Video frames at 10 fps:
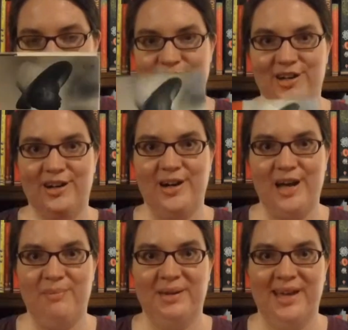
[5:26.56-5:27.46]
to start
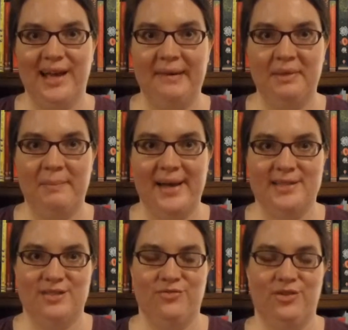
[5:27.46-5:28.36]
picking out the
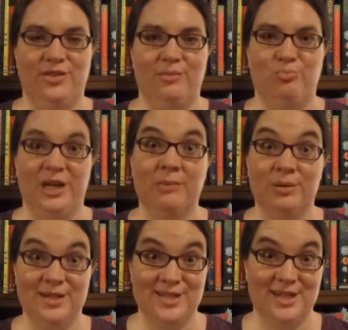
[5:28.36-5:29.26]
best for the big
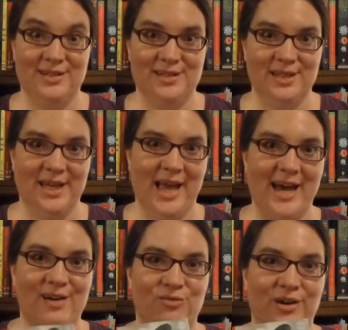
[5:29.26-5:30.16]
book sales that they
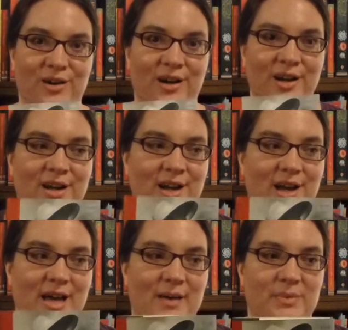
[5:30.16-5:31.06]
have, where
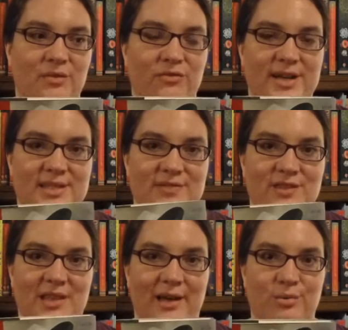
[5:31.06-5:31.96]
the friends
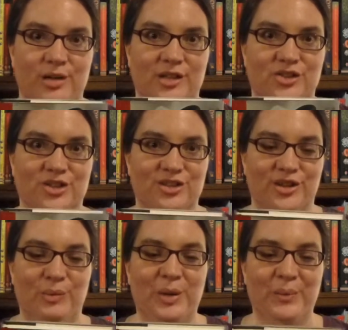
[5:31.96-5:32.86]
of the library charge a
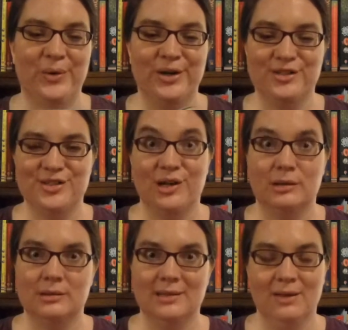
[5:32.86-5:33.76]
little bit more,
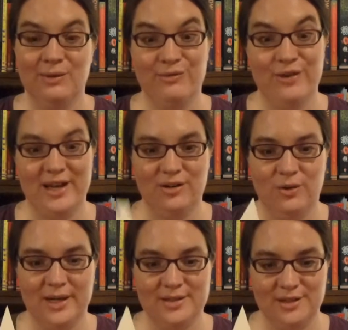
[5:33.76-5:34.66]
so I won't find
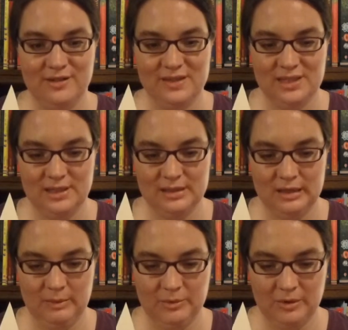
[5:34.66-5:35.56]
quite as good of steals
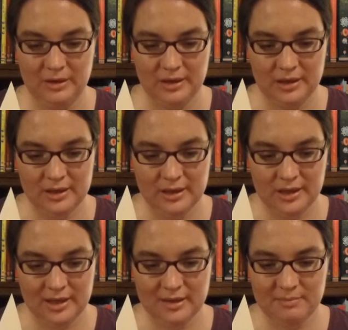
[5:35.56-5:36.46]
anymore.
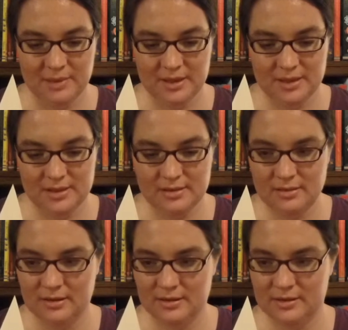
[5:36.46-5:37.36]
But
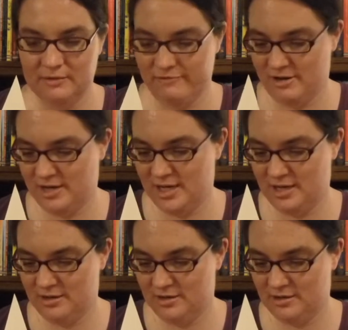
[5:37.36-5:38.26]
this looked
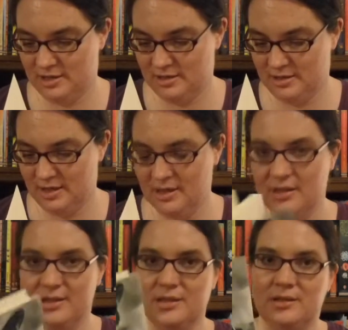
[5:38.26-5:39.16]
very interesting,
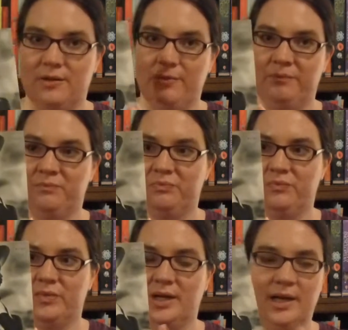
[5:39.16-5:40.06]
so
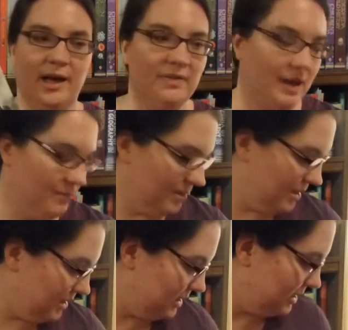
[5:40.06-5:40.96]
I got that
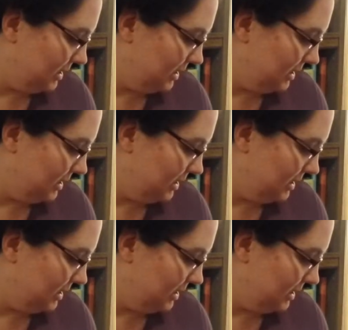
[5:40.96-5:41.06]
one.